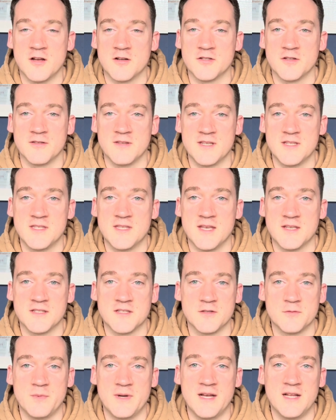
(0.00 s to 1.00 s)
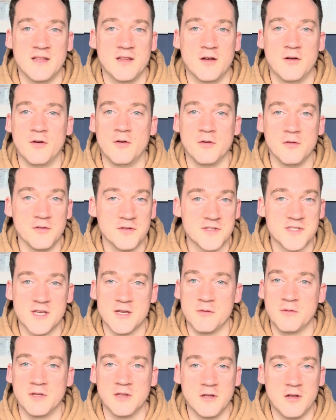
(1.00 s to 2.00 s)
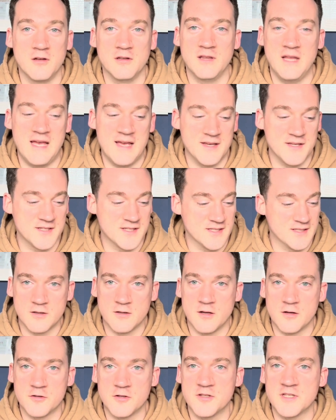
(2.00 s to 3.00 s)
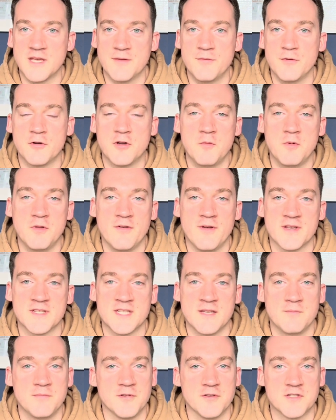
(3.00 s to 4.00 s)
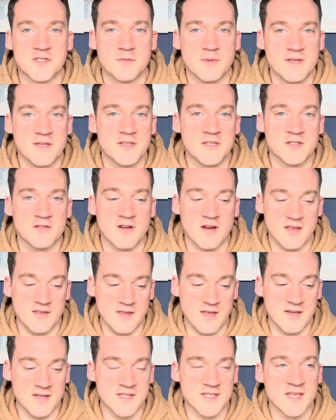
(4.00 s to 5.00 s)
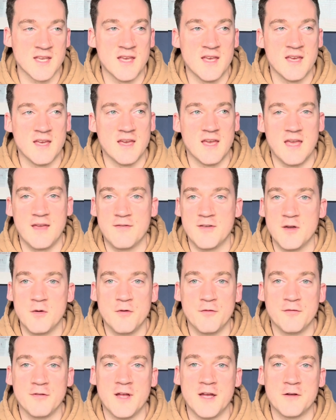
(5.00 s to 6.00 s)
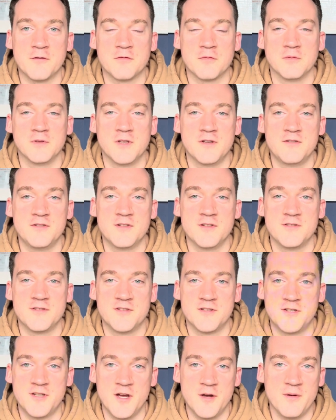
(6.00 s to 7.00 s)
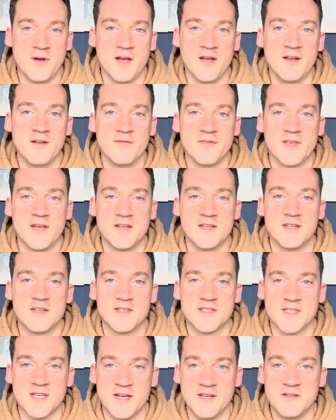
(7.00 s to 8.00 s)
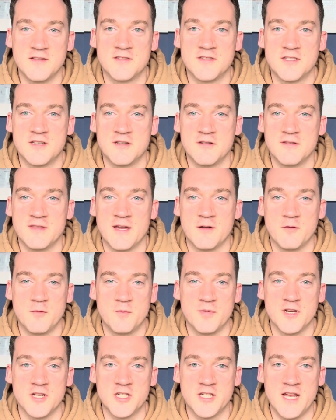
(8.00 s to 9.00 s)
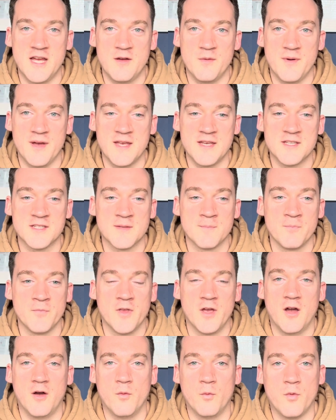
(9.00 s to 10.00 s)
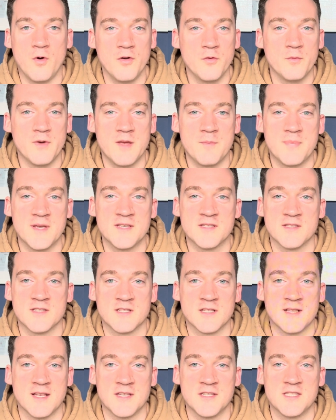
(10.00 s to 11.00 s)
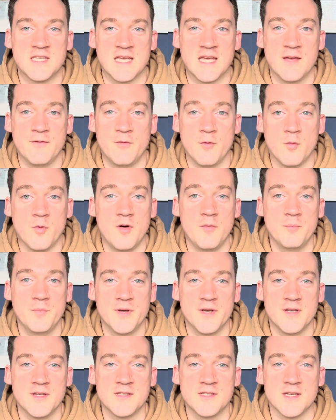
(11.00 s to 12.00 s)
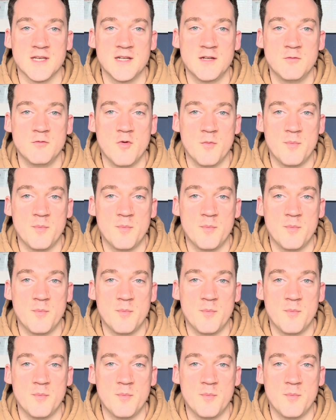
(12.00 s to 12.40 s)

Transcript: on these things as well are also a lot less. Just give you a couple of examples to illustrate this. If you were flying from London to Doha and you decided to do that with British Airways, a one-way business class ticket for one person would be